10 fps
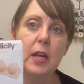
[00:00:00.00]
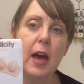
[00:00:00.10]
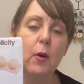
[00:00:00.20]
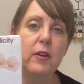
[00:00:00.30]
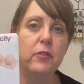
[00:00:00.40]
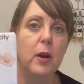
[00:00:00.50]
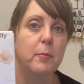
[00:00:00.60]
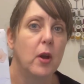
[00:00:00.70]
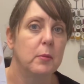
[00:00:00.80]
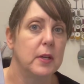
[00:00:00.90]
However, I'm
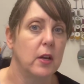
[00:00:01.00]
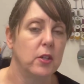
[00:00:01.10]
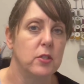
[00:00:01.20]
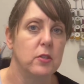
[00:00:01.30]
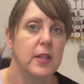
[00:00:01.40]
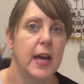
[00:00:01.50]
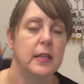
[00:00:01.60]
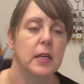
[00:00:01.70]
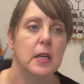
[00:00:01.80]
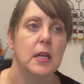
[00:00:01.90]
probably not going to do that
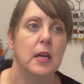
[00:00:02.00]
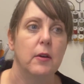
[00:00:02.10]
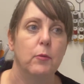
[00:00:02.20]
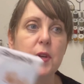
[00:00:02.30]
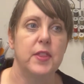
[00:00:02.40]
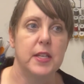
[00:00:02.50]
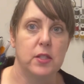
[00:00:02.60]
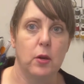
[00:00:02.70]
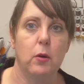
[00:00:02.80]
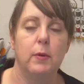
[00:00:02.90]
with this
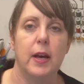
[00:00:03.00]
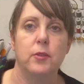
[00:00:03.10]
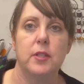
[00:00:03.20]
go around.